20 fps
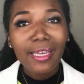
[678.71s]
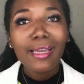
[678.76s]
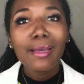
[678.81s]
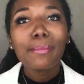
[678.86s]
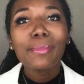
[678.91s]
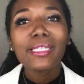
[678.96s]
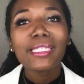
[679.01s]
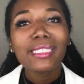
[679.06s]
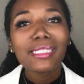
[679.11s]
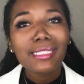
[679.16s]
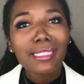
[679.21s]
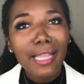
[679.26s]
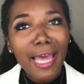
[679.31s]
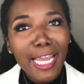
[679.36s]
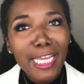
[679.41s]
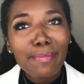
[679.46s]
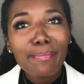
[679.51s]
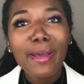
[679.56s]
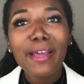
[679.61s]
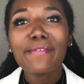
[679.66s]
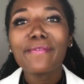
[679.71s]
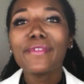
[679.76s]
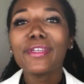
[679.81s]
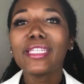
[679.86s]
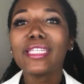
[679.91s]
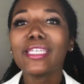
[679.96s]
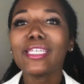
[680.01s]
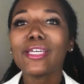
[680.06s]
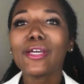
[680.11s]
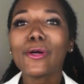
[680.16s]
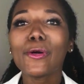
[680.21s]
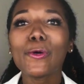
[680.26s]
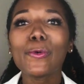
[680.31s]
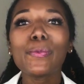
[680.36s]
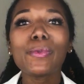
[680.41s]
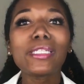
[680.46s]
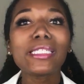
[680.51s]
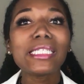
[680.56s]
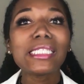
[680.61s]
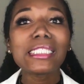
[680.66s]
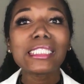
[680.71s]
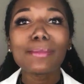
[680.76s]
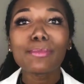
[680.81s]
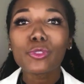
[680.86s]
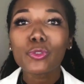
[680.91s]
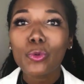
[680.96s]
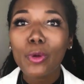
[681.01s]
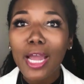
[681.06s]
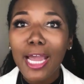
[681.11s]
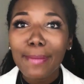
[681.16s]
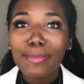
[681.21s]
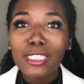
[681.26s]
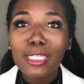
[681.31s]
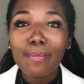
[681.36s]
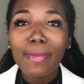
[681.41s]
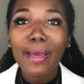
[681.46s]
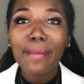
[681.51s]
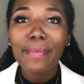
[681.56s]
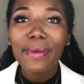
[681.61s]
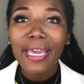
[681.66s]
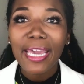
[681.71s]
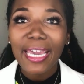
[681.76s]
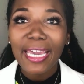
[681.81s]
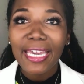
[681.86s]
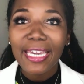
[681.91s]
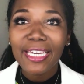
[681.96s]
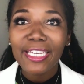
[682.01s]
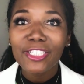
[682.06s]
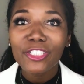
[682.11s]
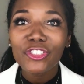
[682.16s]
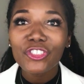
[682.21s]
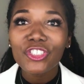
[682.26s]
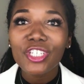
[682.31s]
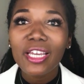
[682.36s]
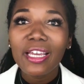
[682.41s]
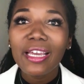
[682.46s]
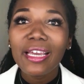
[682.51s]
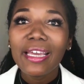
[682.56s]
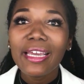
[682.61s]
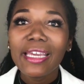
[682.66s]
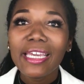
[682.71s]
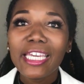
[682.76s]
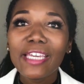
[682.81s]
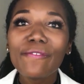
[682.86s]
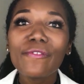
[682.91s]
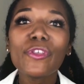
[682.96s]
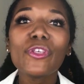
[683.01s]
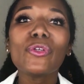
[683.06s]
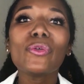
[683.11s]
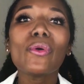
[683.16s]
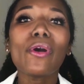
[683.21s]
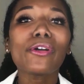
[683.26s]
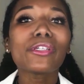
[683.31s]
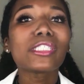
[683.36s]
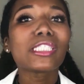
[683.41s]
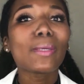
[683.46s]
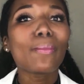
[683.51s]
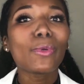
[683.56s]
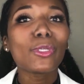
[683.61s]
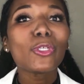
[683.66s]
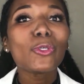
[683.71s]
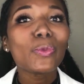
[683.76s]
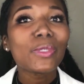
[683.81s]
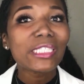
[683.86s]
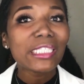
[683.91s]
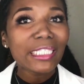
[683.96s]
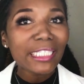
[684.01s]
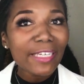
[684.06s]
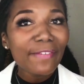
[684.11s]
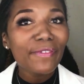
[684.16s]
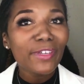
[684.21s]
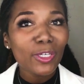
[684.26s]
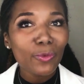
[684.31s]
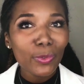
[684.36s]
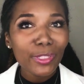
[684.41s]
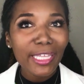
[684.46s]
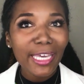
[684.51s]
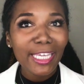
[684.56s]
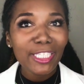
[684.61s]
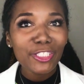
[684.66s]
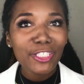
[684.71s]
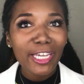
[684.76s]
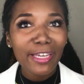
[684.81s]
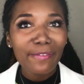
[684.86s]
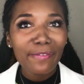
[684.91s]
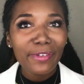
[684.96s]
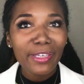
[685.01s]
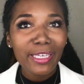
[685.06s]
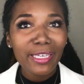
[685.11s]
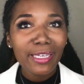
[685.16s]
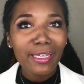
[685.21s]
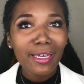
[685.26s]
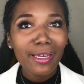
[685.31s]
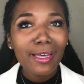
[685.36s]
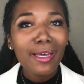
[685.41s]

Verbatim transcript: Please like my video, please subscribe to my page. If you are someone who is living with HIV,